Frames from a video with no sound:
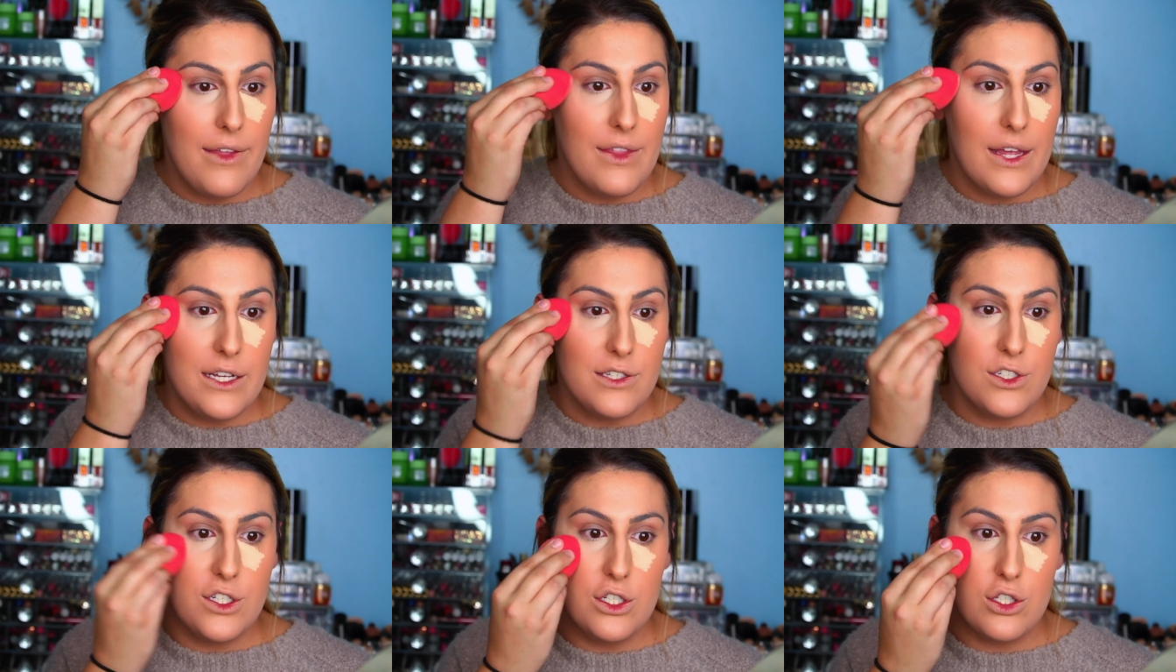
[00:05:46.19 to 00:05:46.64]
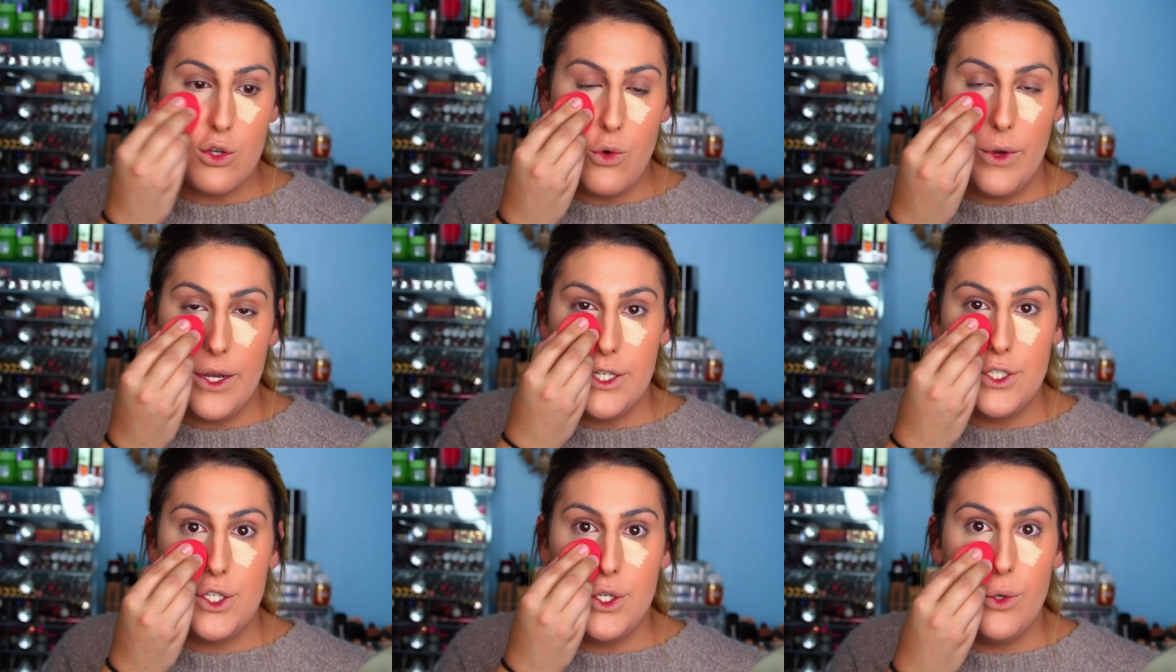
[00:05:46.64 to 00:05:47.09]
And that's just
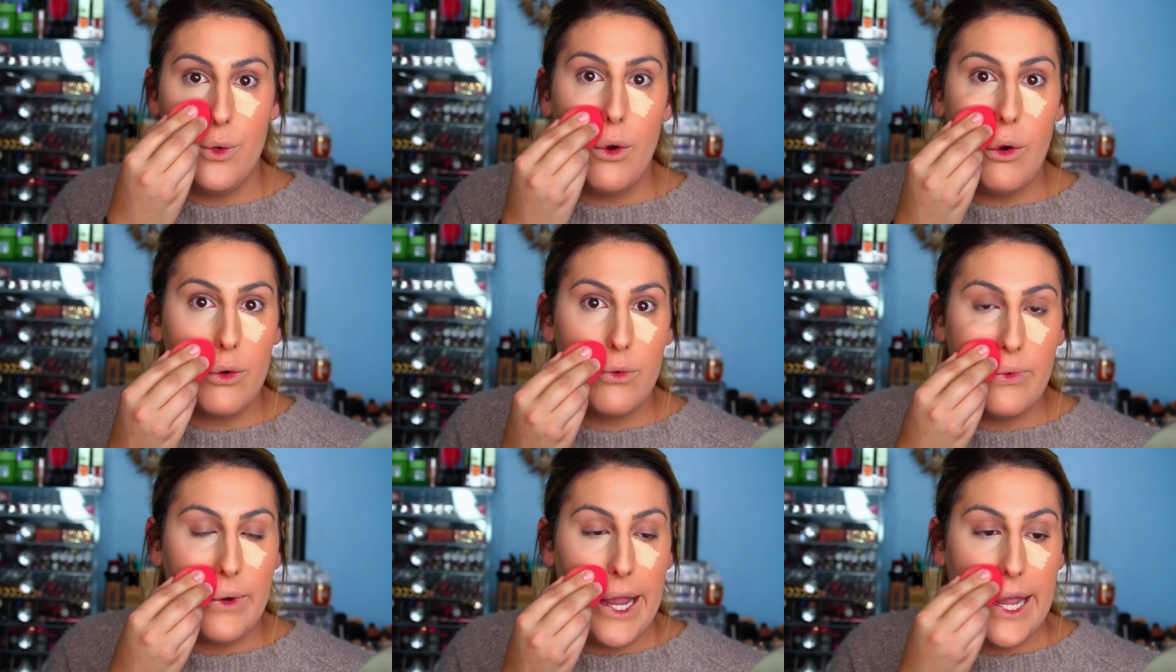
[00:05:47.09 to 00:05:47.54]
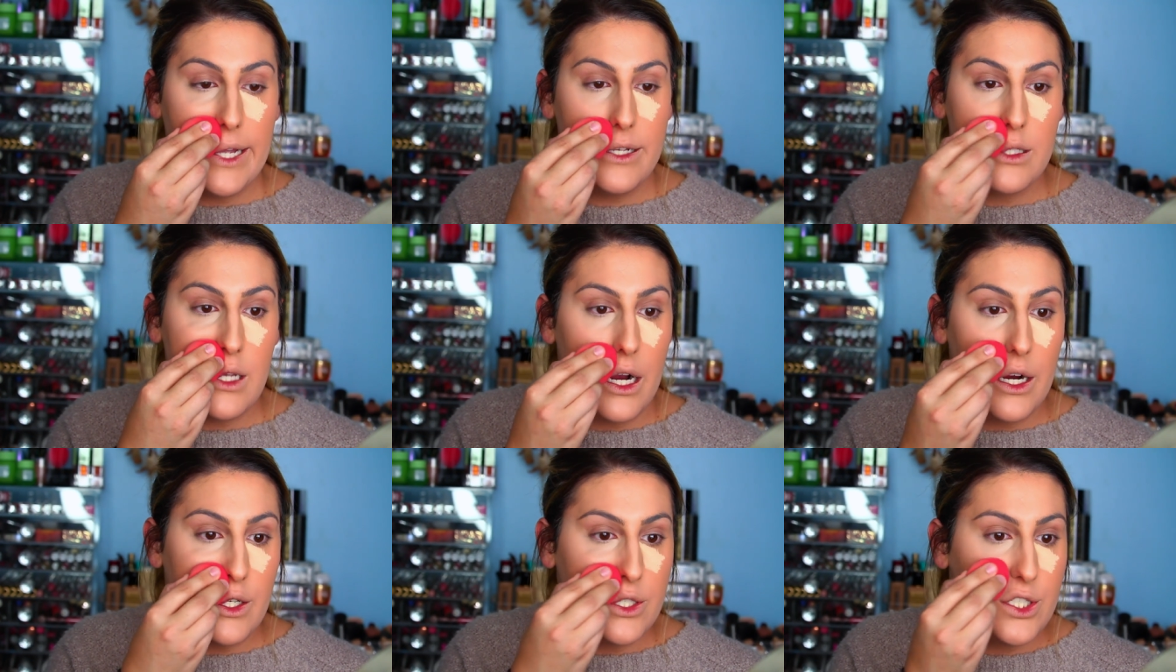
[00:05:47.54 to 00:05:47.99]
going to
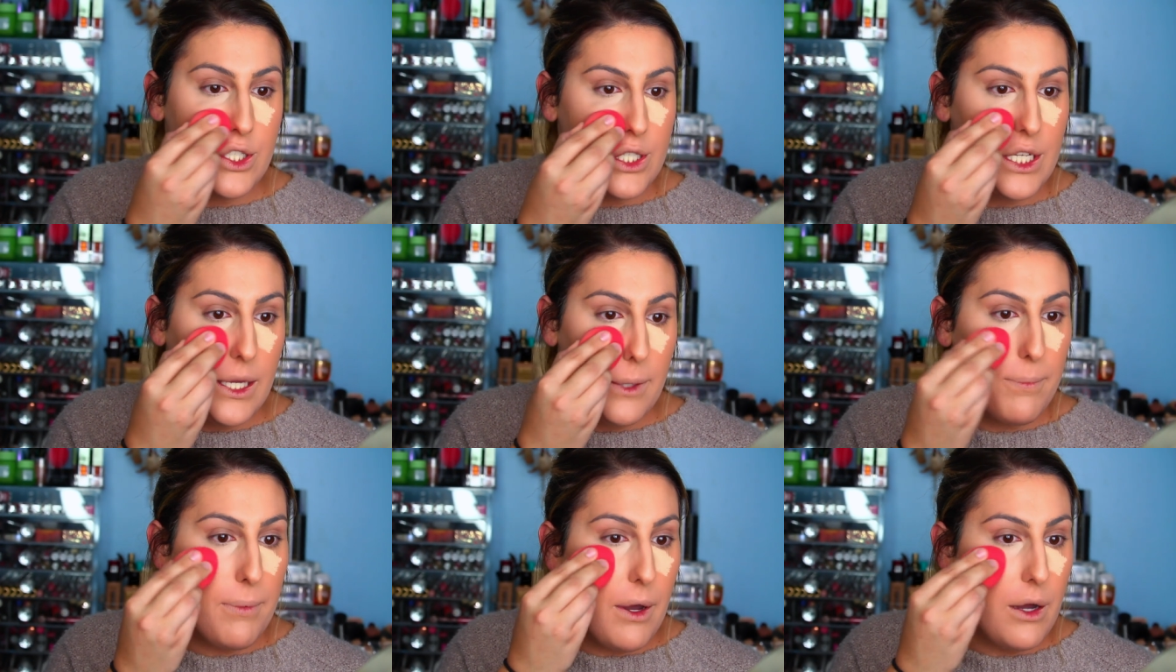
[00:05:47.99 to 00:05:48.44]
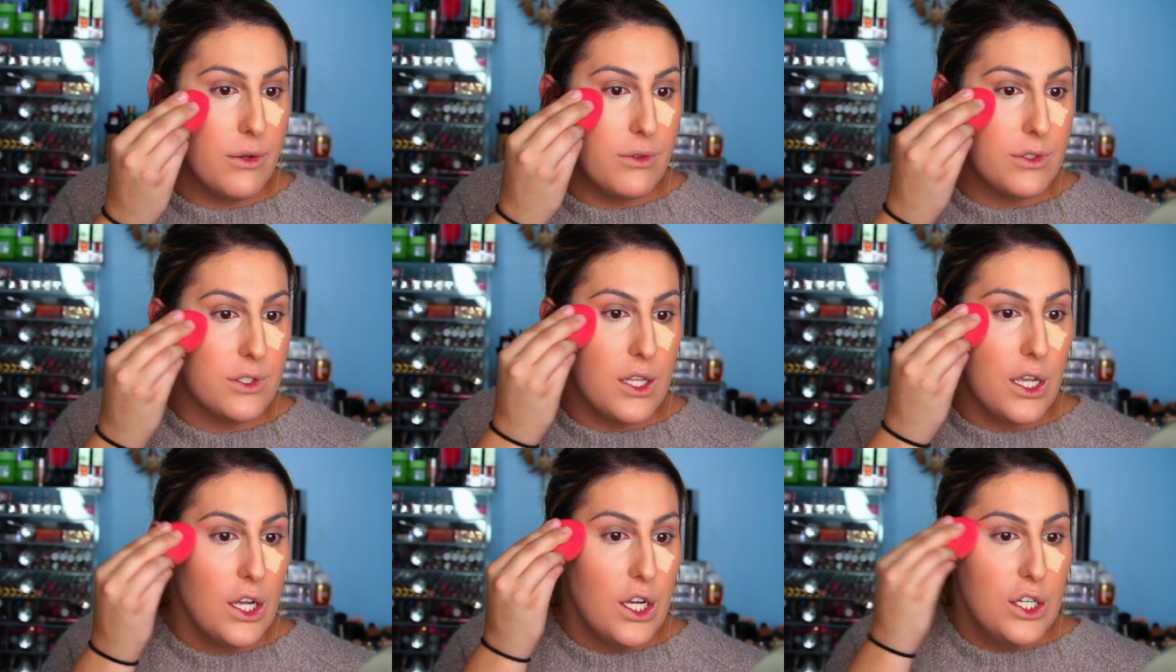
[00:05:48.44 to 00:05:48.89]
raise our
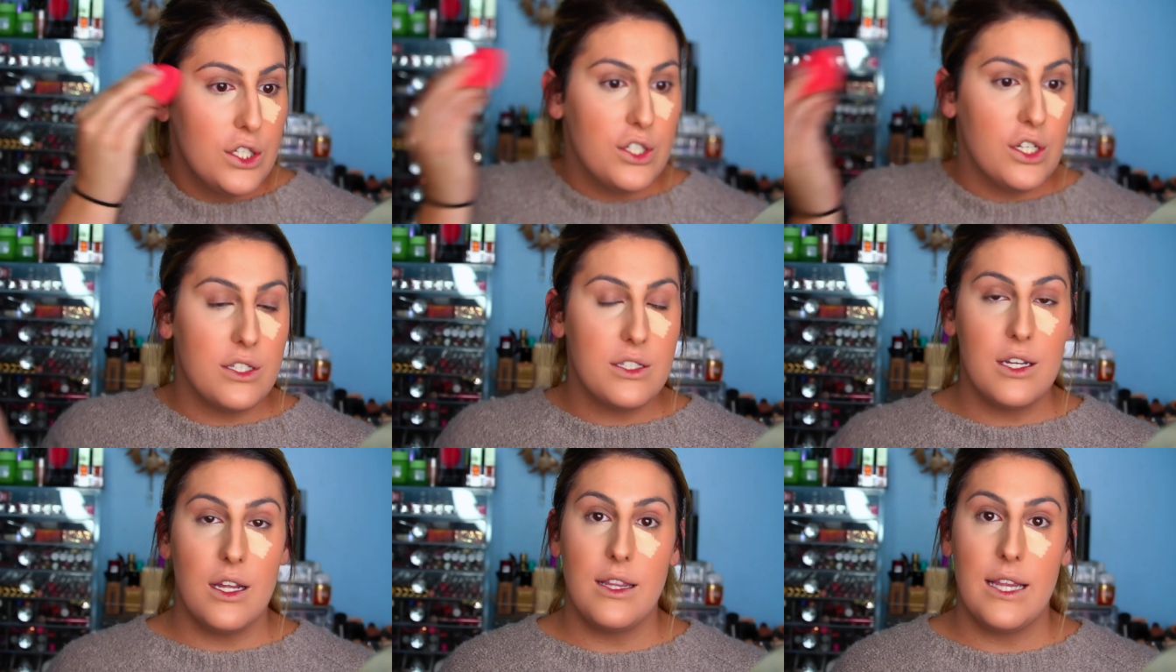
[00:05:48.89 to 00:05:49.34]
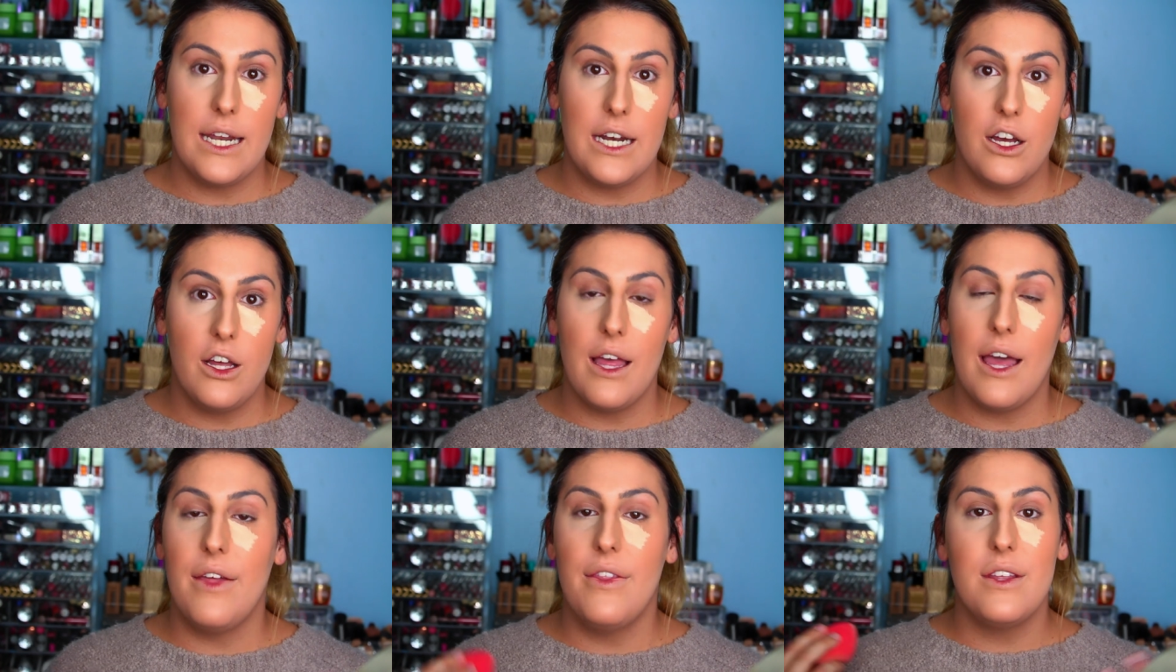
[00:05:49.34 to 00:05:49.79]
cheekbones just a
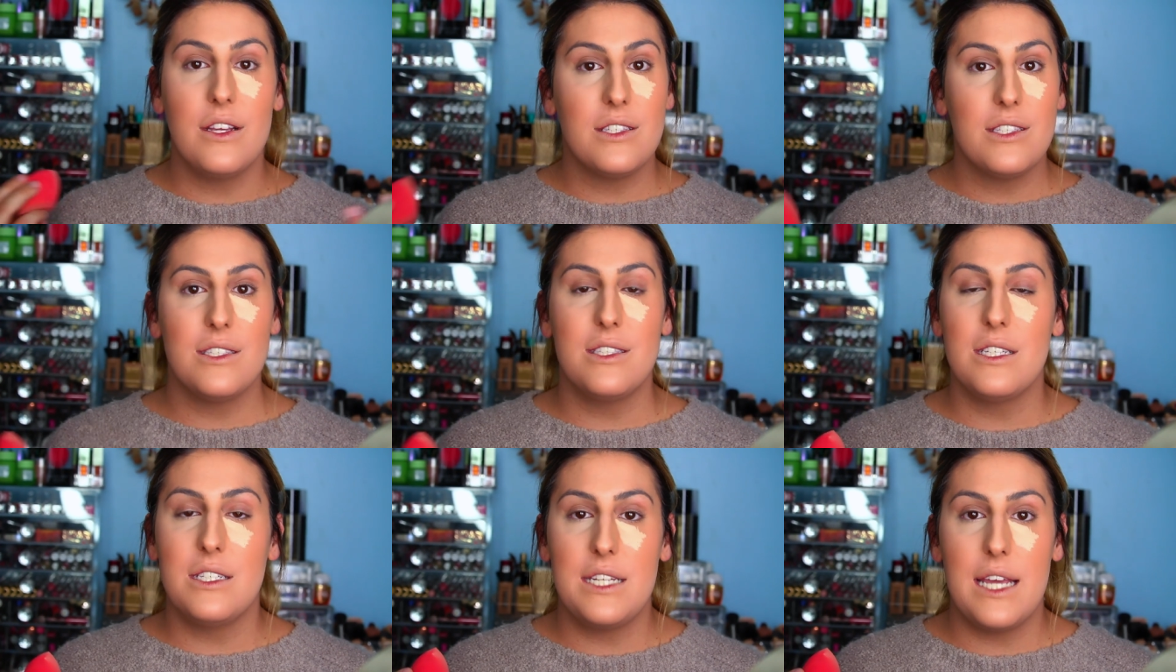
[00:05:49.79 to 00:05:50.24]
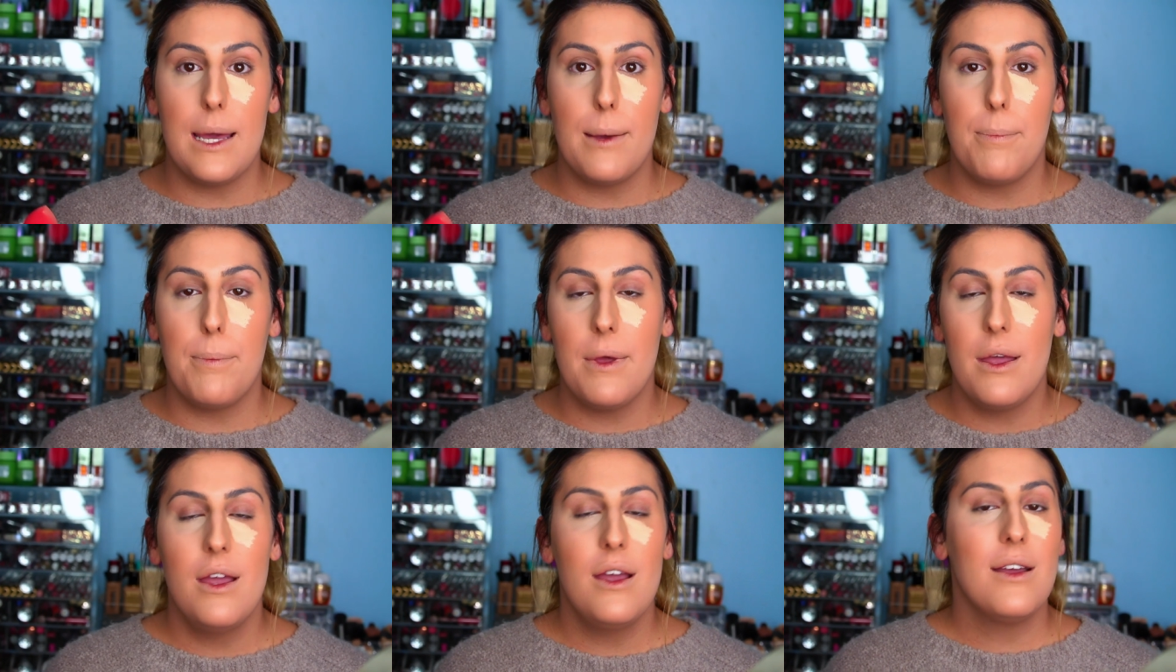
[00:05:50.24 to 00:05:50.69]
little. And this is a tip